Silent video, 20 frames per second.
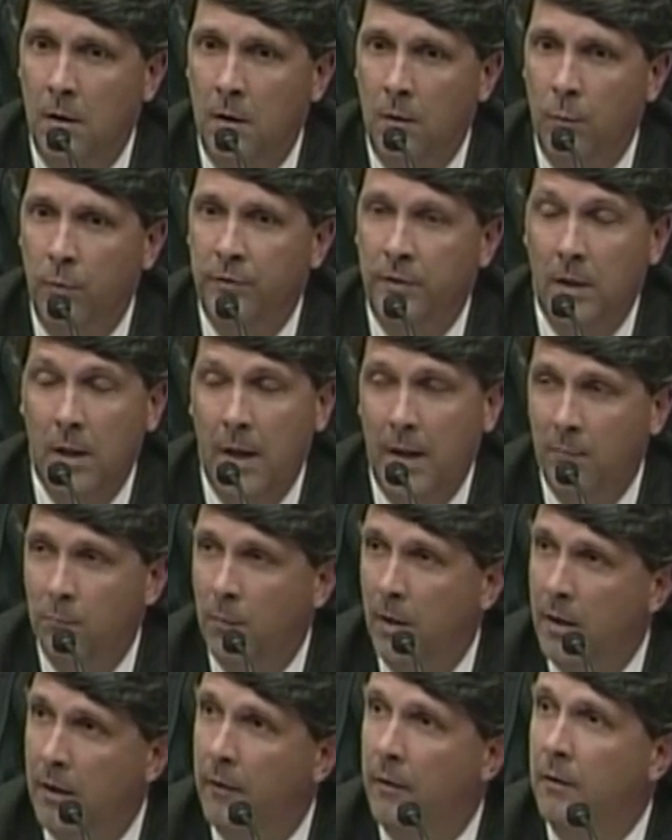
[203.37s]
was a lot
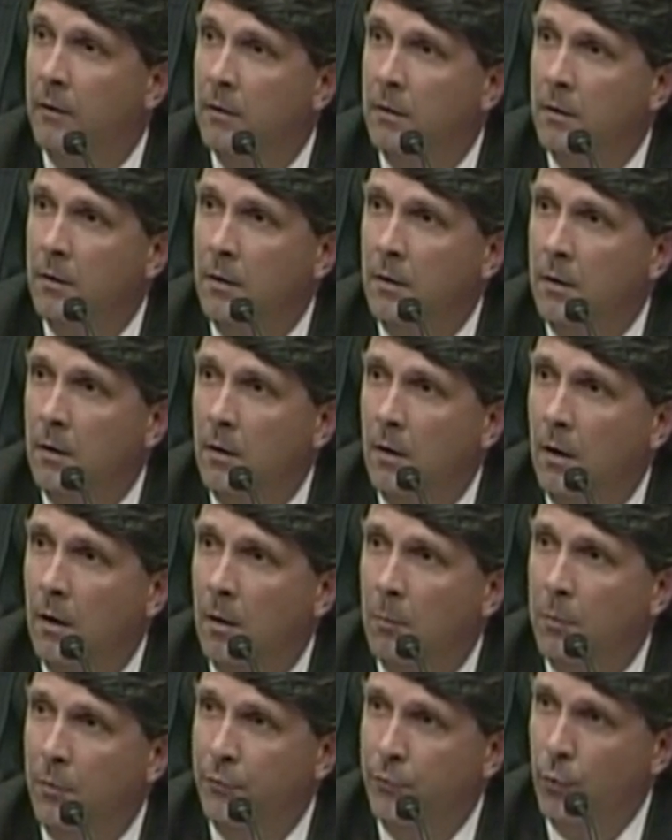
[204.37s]
better
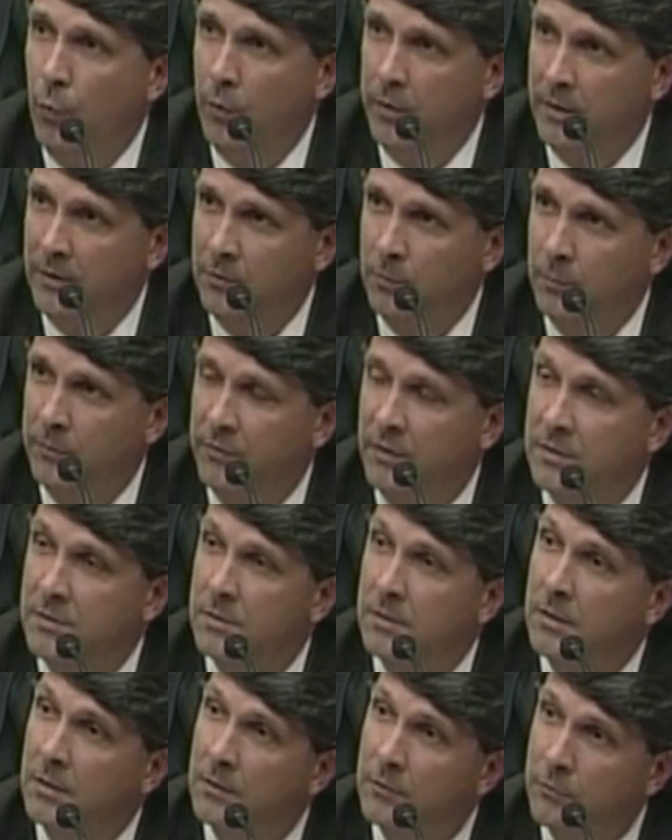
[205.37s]
before
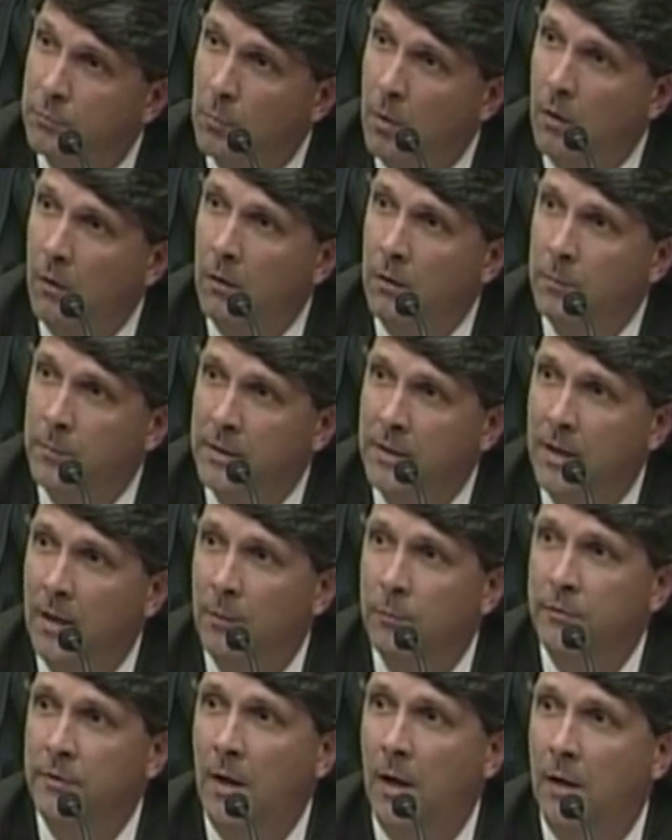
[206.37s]
decimalization in small and
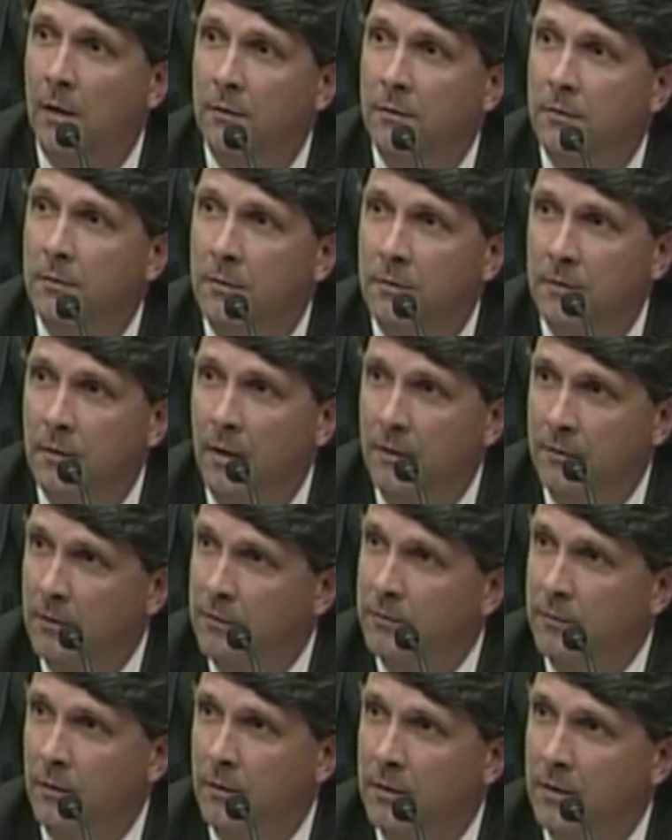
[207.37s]
mid-cap stocks. Not
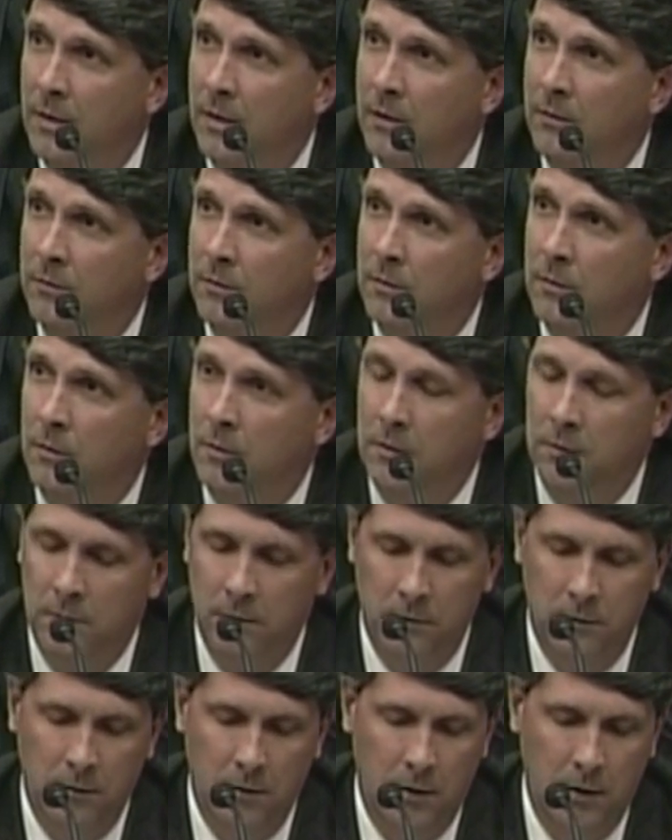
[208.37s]
necessarily the case
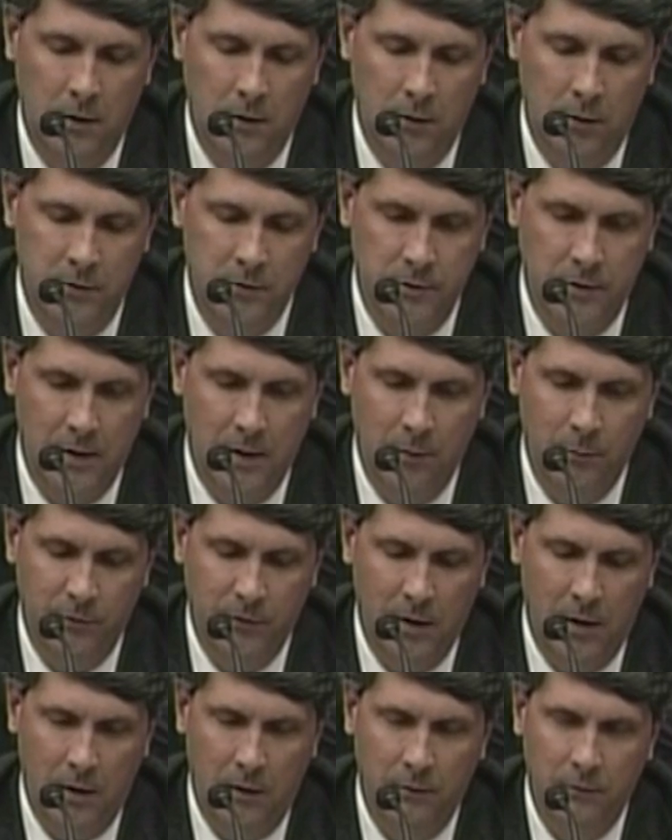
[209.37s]
in larger cap
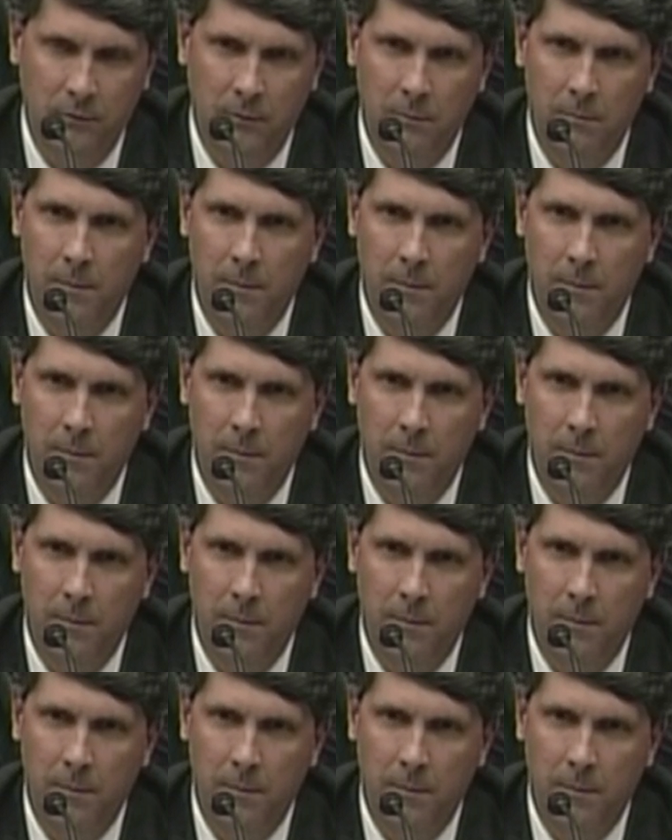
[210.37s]
stocks.